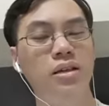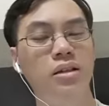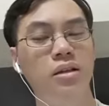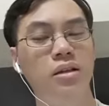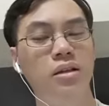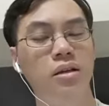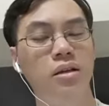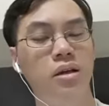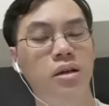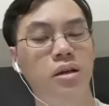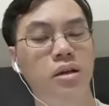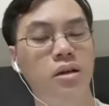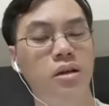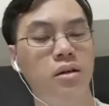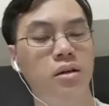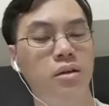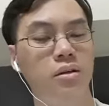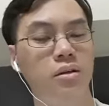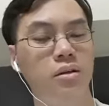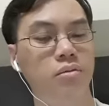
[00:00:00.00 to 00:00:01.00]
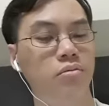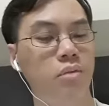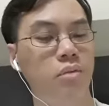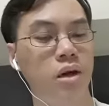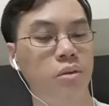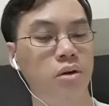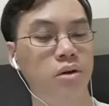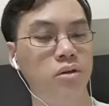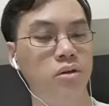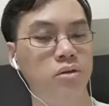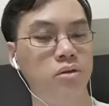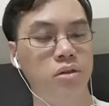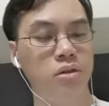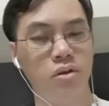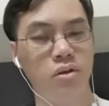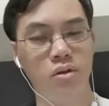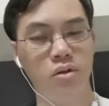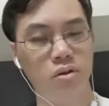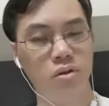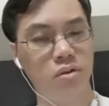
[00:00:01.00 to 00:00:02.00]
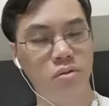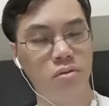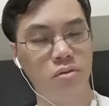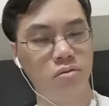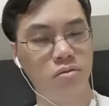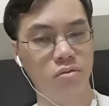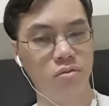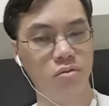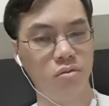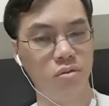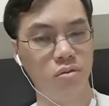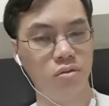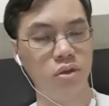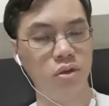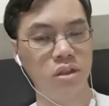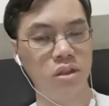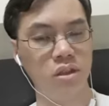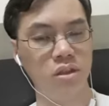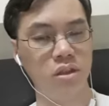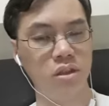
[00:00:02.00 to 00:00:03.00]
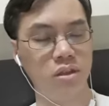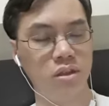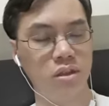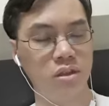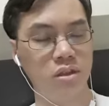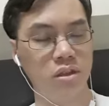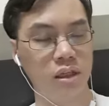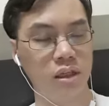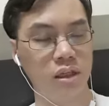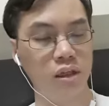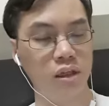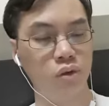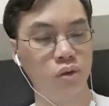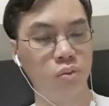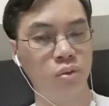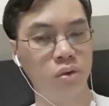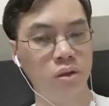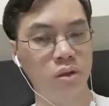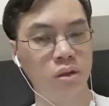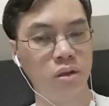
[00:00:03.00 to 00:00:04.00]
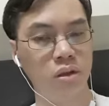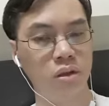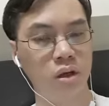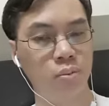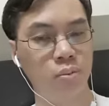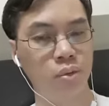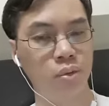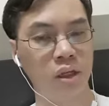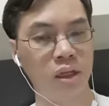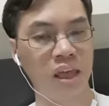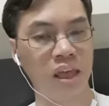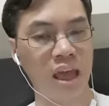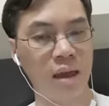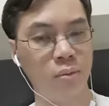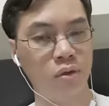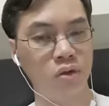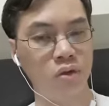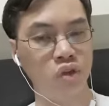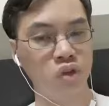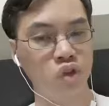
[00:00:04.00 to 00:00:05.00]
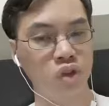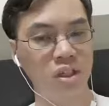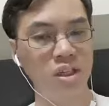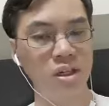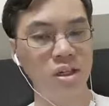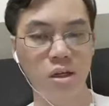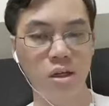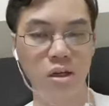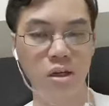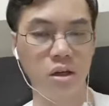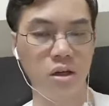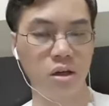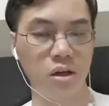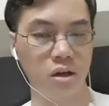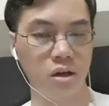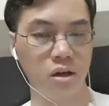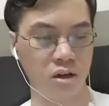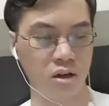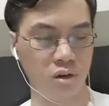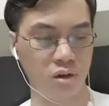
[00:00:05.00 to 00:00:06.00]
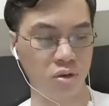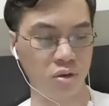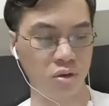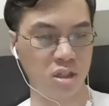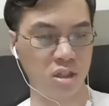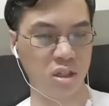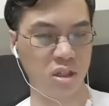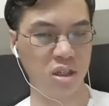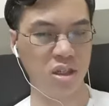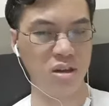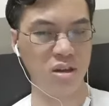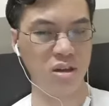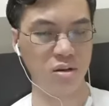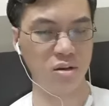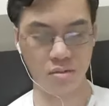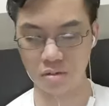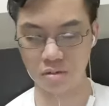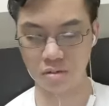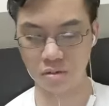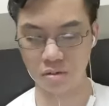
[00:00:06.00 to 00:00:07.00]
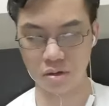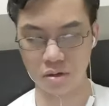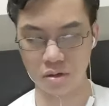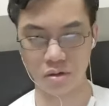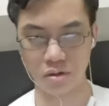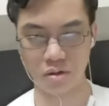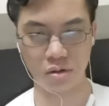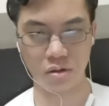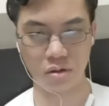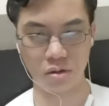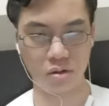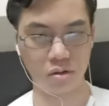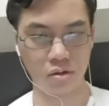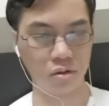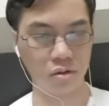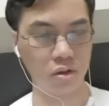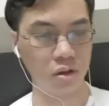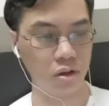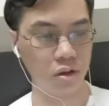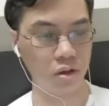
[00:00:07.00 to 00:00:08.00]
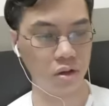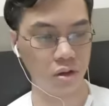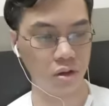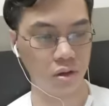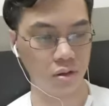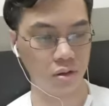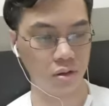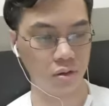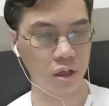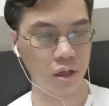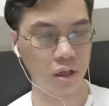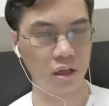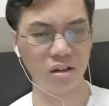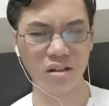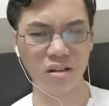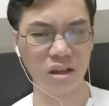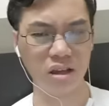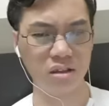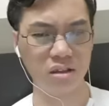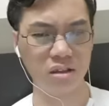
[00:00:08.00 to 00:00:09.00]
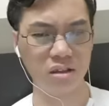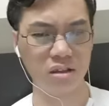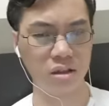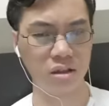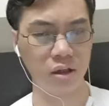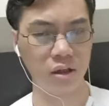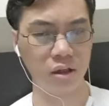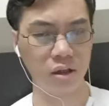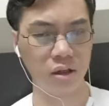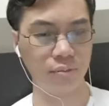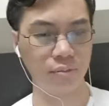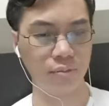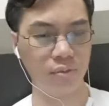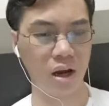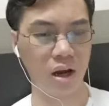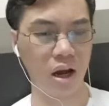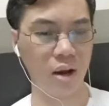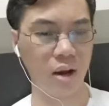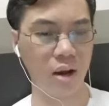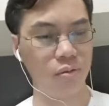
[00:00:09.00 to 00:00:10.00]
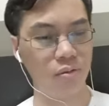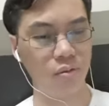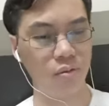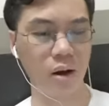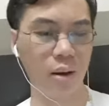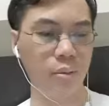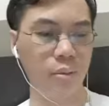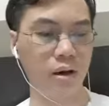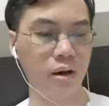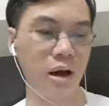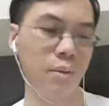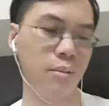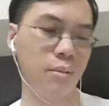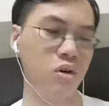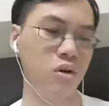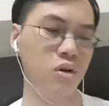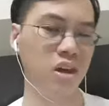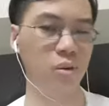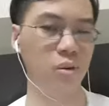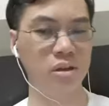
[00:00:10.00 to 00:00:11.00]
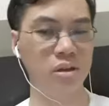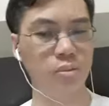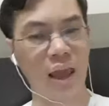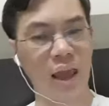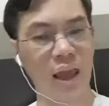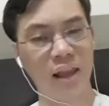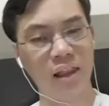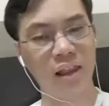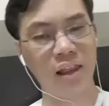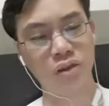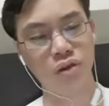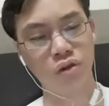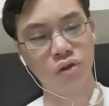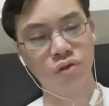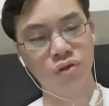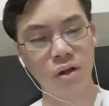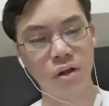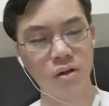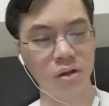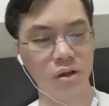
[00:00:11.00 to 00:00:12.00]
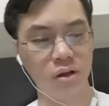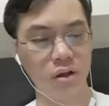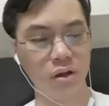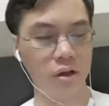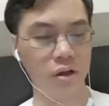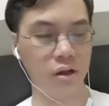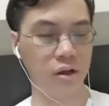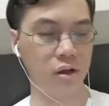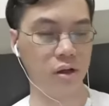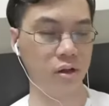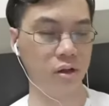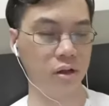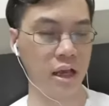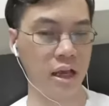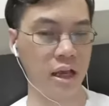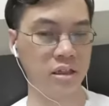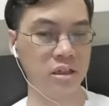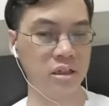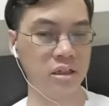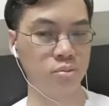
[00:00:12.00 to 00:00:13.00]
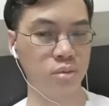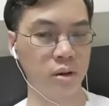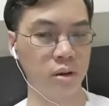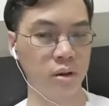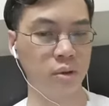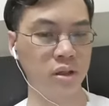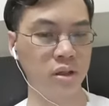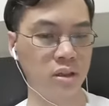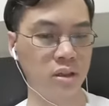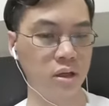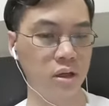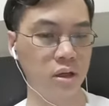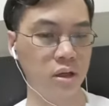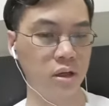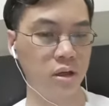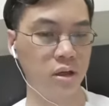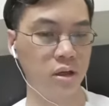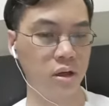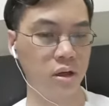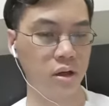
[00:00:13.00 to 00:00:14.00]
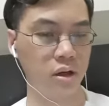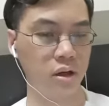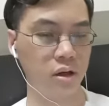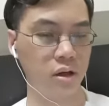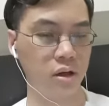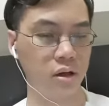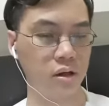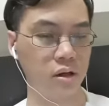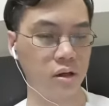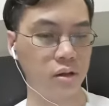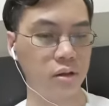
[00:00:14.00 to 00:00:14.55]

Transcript: uh, Mike Mearls or Wizards is deciding to put uh, put a cap on three. Uh, we'll see. So yeah, okay. This is a I'm I'm I'm okay with this mechanic so far. Uh, it has its purpose. Uh,